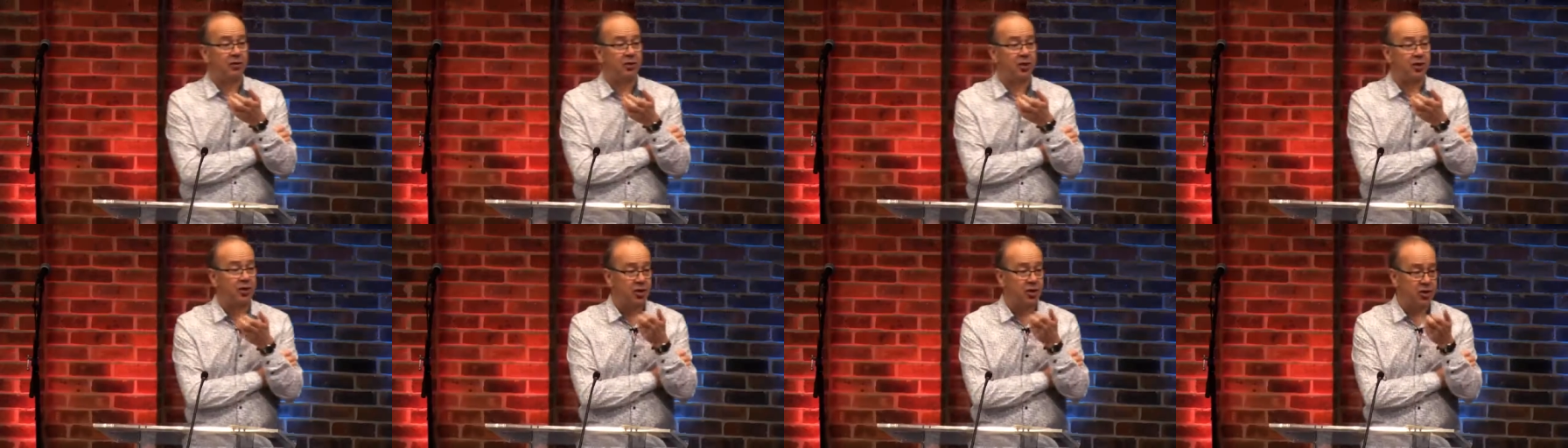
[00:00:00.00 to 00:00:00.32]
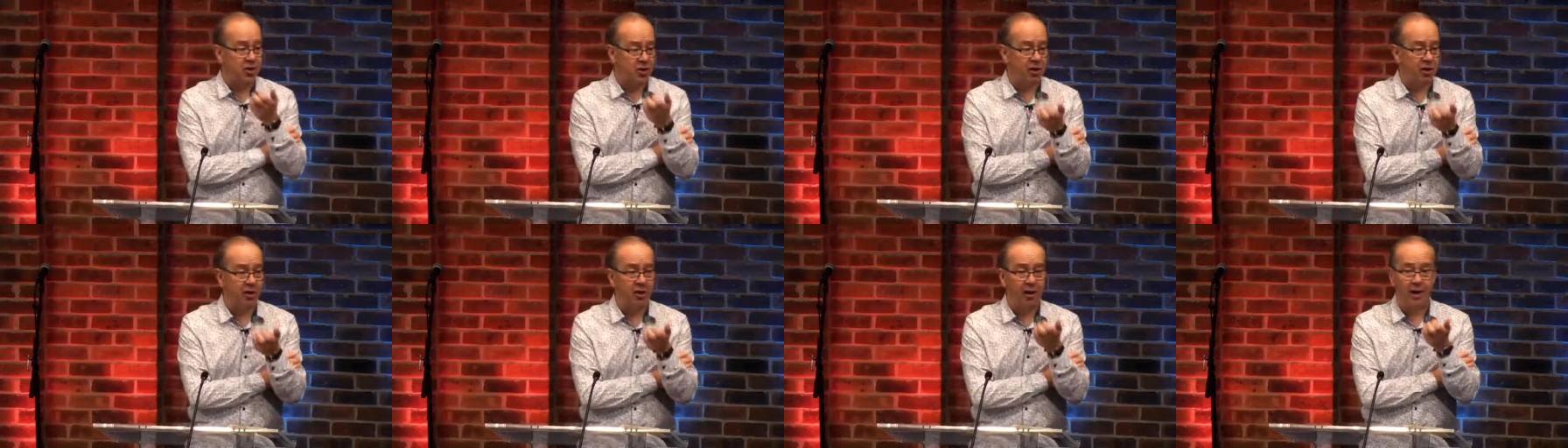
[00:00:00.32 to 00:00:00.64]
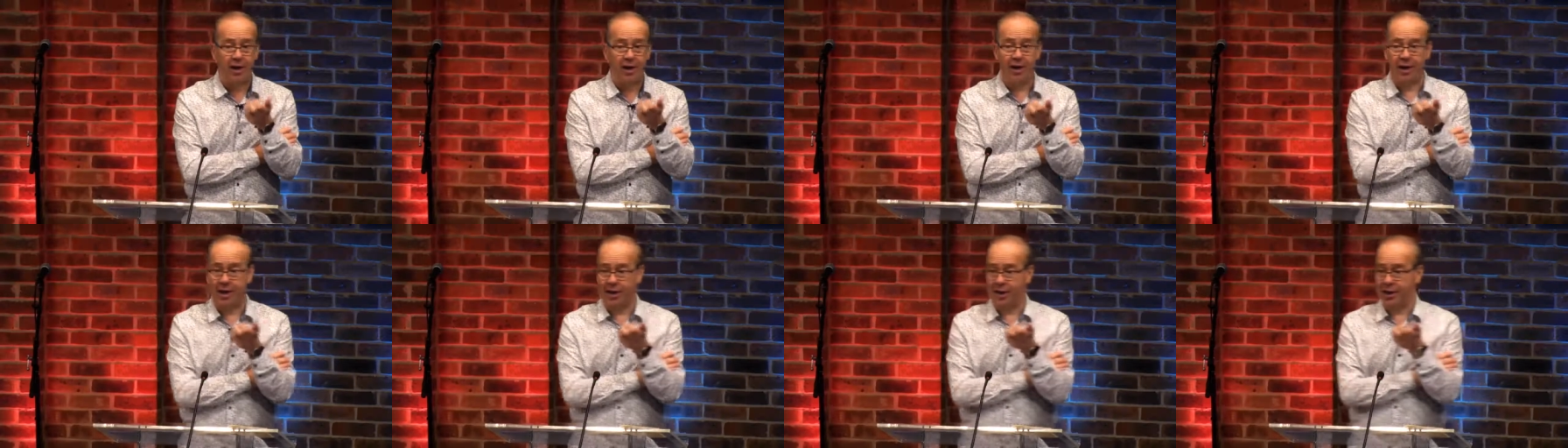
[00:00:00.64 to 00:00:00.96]
there's a
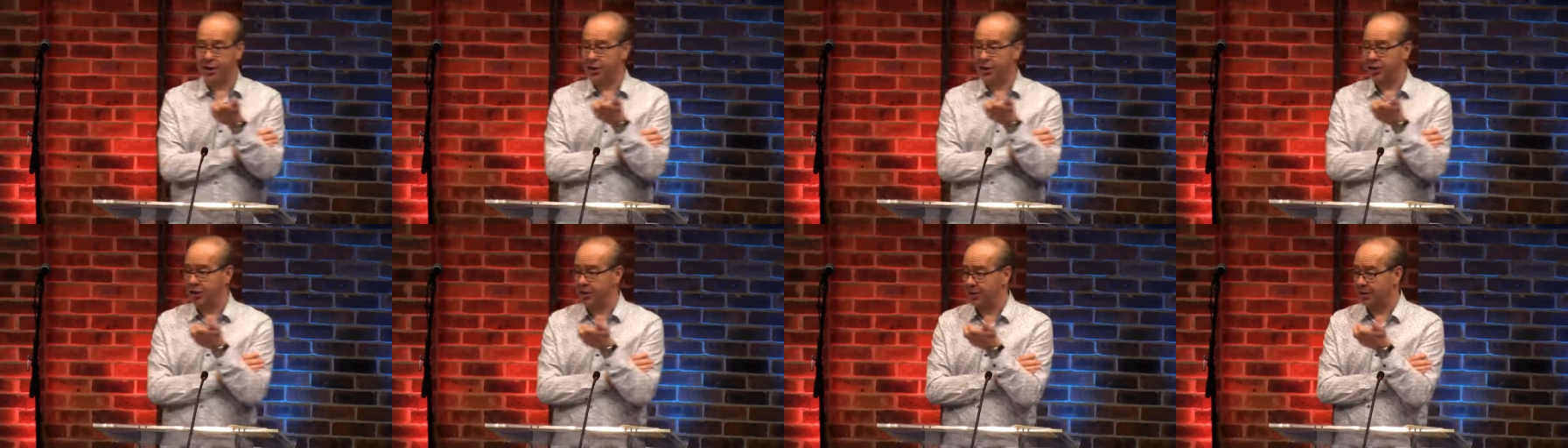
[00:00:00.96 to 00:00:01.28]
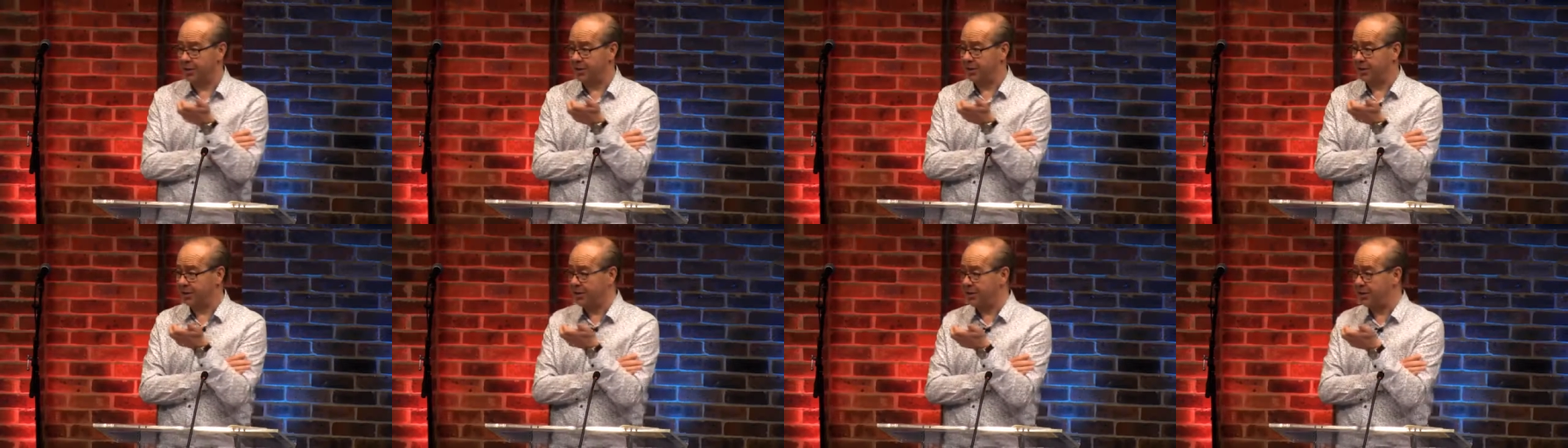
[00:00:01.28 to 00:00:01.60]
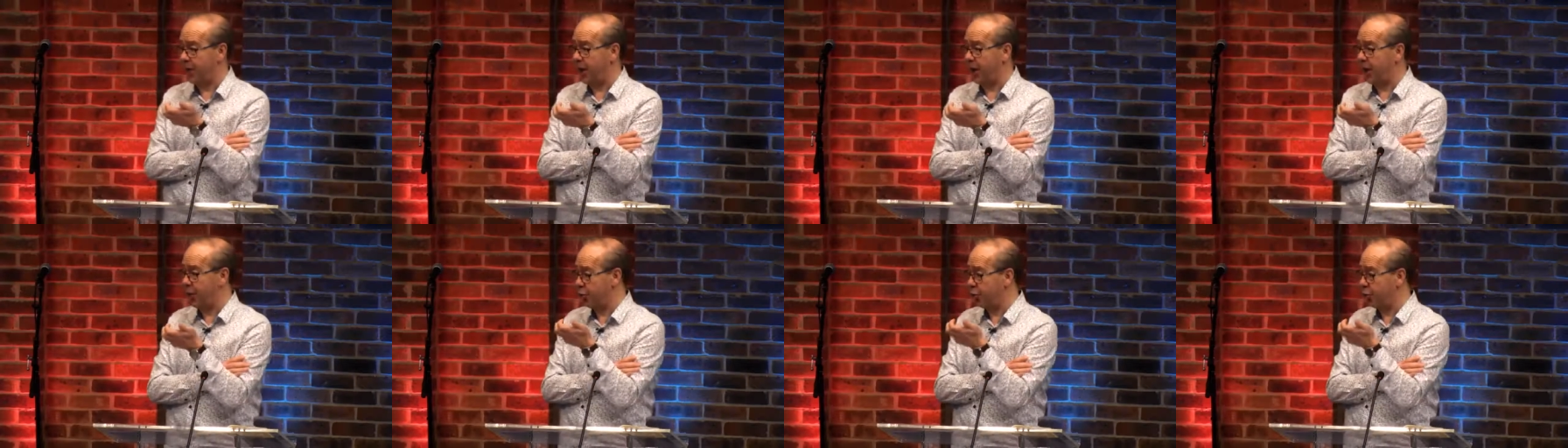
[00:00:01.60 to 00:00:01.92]
sign here, Jesus is
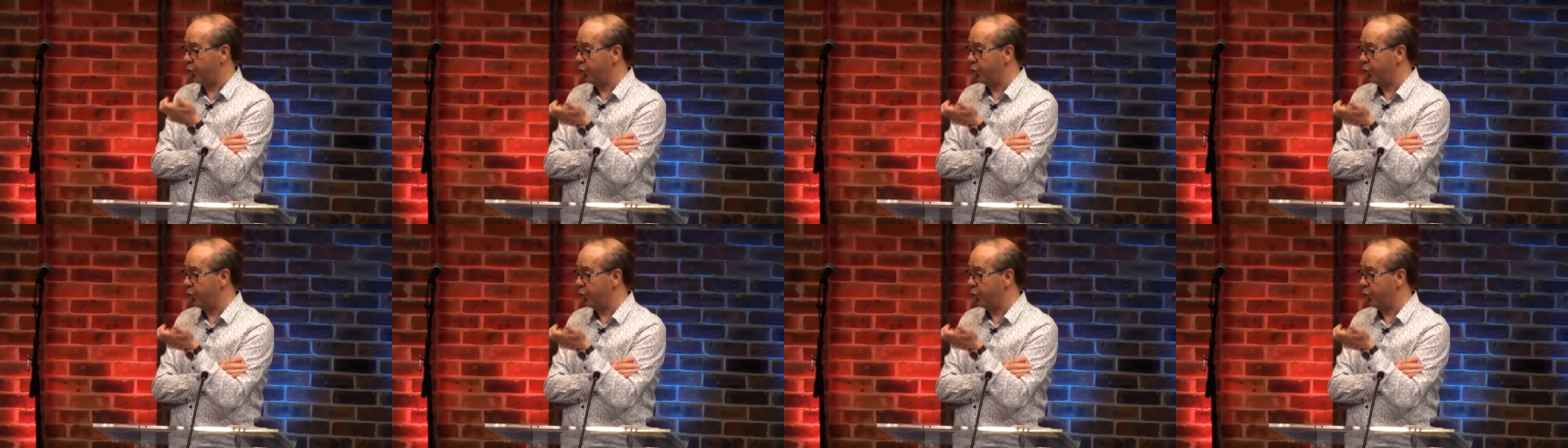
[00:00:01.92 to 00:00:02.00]
saying.